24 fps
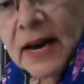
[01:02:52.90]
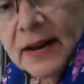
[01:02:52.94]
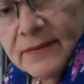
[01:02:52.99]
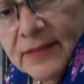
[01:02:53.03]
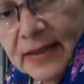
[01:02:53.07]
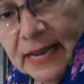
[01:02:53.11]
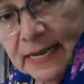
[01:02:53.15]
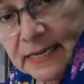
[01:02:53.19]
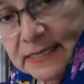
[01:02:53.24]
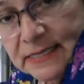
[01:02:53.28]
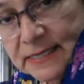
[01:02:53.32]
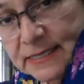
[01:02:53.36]

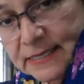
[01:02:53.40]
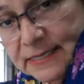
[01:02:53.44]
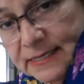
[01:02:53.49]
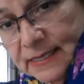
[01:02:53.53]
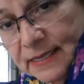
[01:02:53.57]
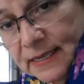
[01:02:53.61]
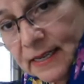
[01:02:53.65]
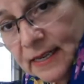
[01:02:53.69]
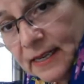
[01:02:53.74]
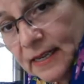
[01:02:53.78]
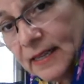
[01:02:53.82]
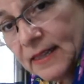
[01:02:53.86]
5/8,
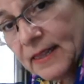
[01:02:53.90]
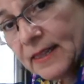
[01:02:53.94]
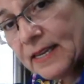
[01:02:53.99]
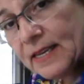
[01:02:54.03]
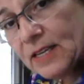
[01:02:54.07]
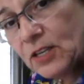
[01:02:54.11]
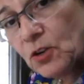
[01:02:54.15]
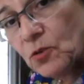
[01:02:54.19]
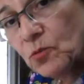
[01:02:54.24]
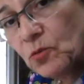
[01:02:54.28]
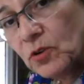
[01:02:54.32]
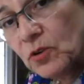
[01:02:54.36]

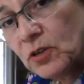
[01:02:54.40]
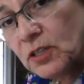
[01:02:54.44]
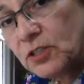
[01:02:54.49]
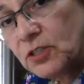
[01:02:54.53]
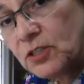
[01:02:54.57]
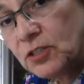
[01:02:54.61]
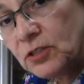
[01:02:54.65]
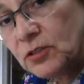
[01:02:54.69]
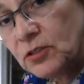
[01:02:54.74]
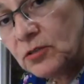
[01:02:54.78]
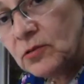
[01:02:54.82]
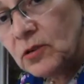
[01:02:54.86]
then you
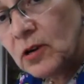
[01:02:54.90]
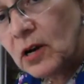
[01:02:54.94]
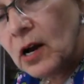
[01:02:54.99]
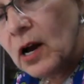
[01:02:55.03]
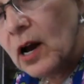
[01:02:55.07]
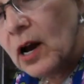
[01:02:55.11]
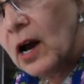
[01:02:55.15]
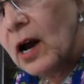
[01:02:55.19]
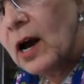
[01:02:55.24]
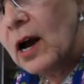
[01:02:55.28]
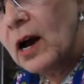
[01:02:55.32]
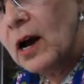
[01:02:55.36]
want to do
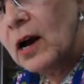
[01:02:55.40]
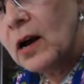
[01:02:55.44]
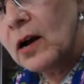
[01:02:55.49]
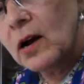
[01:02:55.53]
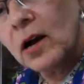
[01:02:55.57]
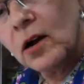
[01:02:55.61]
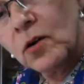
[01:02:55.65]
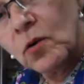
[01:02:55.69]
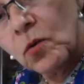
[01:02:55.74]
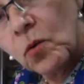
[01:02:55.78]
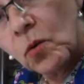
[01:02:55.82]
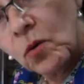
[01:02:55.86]
a
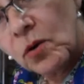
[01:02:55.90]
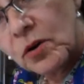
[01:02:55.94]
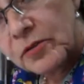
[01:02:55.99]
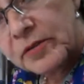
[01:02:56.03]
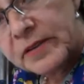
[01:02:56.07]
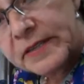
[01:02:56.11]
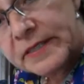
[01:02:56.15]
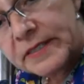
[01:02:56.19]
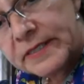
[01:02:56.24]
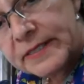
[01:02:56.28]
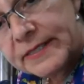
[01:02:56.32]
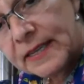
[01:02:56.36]

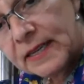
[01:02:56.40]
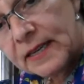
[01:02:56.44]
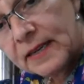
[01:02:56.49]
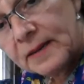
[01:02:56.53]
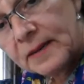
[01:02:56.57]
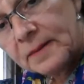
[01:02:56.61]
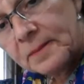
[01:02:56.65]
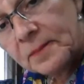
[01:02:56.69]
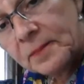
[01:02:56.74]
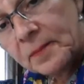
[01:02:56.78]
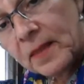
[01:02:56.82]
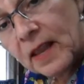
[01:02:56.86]
1/4 inch
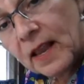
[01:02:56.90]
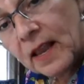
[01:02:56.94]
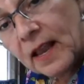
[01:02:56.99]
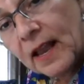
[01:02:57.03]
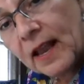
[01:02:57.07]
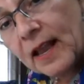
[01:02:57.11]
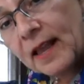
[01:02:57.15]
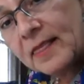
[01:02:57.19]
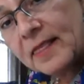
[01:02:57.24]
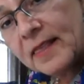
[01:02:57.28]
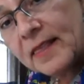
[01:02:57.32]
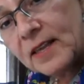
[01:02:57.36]
seam,
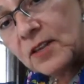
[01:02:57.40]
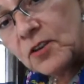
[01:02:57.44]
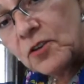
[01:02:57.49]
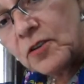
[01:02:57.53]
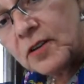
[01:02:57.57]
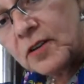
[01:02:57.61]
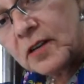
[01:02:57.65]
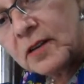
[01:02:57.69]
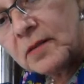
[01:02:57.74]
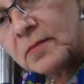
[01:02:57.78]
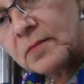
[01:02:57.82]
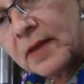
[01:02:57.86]
and then
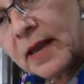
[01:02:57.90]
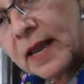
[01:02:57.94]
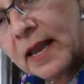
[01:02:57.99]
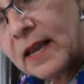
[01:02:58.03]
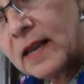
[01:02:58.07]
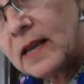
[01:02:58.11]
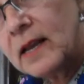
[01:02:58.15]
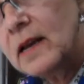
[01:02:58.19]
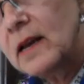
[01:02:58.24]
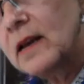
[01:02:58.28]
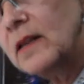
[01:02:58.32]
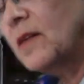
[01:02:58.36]
you can
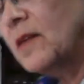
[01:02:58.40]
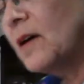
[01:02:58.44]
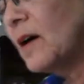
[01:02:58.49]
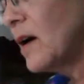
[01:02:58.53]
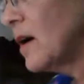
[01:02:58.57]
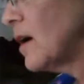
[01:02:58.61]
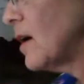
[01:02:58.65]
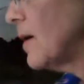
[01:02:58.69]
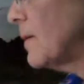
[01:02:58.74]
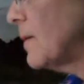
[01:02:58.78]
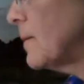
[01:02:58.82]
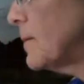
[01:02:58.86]
make up
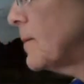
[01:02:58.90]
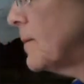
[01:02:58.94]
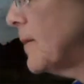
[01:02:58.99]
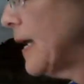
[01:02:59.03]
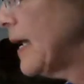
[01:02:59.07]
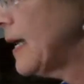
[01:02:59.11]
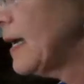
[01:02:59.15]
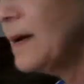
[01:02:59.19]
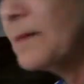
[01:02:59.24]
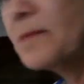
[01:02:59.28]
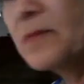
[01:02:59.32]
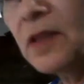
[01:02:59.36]

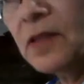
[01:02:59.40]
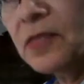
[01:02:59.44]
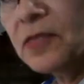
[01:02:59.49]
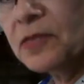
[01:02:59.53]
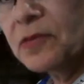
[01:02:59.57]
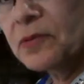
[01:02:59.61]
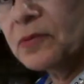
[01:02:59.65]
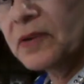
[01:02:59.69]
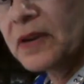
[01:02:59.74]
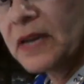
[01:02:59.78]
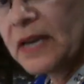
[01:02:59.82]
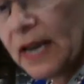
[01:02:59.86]
the
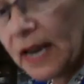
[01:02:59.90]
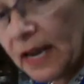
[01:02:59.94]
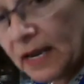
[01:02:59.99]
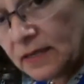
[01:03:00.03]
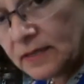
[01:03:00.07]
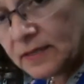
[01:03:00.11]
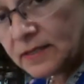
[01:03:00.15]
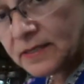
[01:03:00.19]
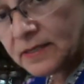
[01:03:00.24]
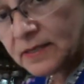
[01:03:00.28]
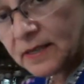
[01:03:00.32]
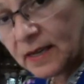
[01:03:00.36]

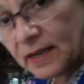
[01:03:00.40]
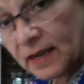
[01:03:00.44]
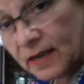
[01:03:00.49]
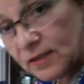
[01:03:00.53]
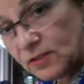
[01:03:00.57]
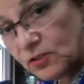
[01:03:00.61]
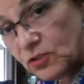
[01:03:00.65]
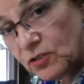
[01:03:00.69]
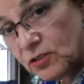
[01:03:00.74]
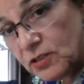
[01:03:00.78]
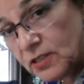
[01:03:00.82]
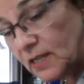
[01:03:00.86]
3/8
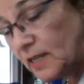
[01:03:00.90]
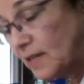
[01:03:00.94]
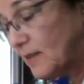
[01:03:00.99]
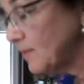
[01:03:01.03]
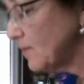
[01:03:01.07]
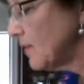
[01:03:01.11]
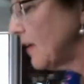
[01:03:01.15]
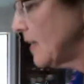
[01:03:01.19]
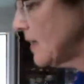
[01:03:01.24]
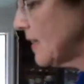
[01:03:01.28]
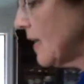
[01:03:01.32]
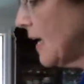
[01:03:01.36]
inch
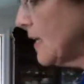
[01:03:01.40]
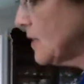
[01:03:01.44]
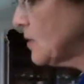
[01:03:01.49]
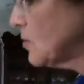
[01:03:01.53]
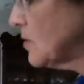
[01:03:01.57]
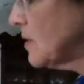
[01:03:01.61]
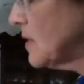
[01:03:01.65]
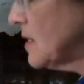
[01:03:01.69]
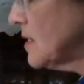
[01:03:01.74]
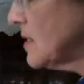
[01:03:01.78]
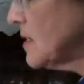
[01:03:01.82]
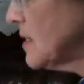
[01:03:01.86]
seam, and that's
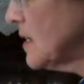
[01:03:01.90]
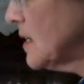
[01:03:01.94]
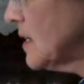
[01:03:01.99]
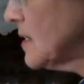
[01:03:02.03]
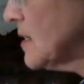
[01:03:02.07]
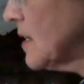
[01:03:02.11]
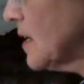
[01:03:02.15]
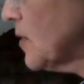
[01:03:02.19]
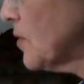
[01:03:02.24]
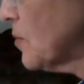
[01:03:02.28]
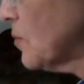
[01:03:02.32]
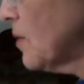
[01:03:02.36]
what this is, a
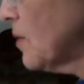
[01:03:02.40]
